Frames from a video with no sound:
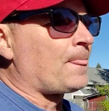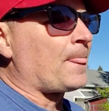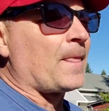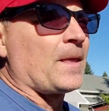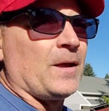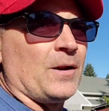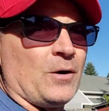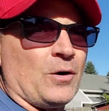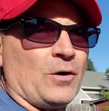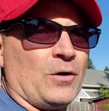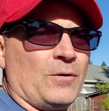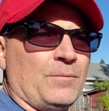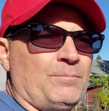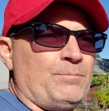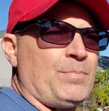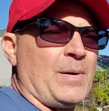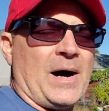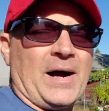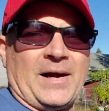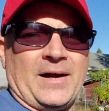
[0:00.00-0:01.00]
you know,
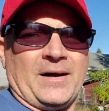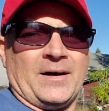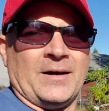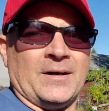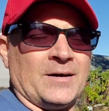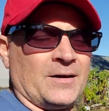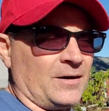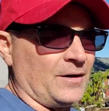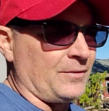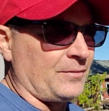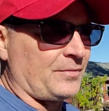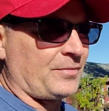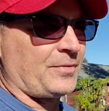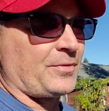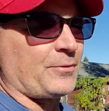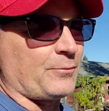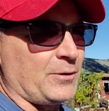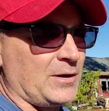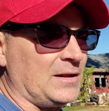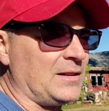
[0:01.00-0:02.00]
by a, a
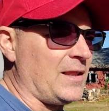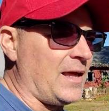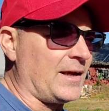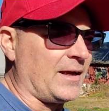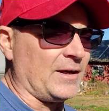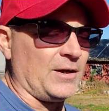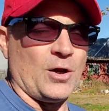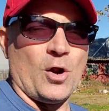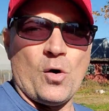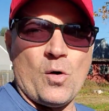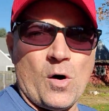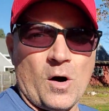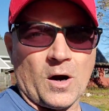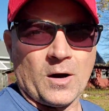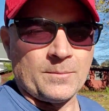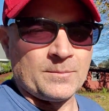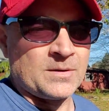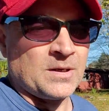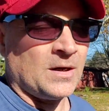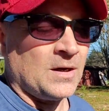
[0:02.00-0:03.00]
three-legged,
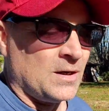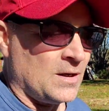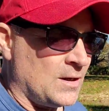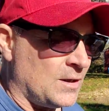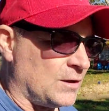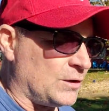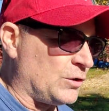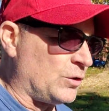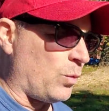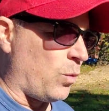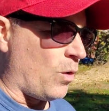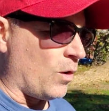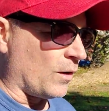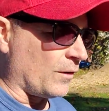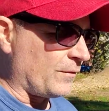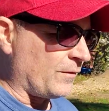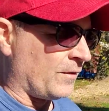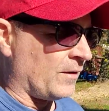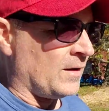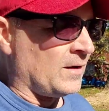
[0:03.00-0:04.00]
no-armed
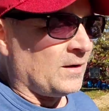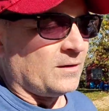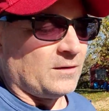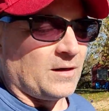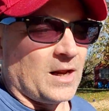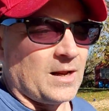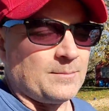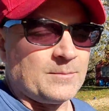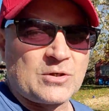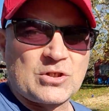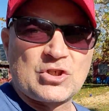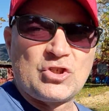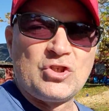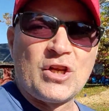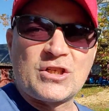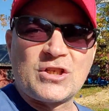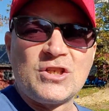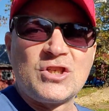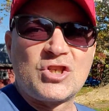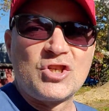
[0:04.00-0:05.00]
dwarf named
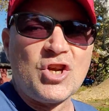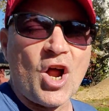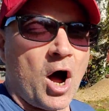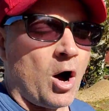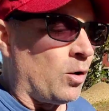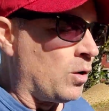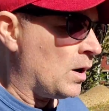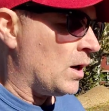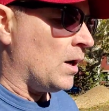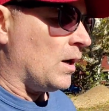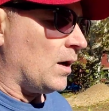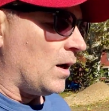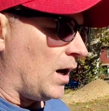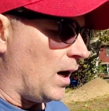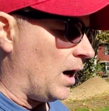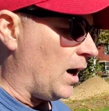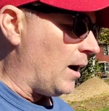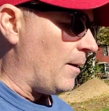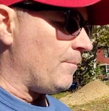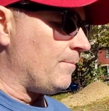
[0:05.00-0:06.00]
Schnitzenschnau.
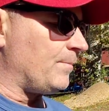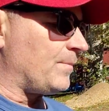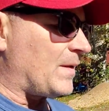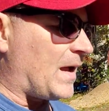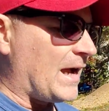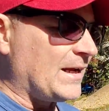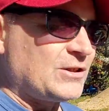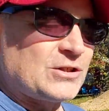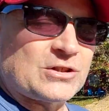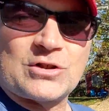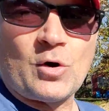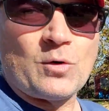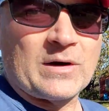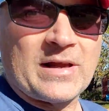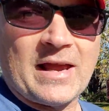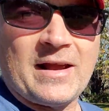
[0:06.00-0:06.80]
Um, I just don't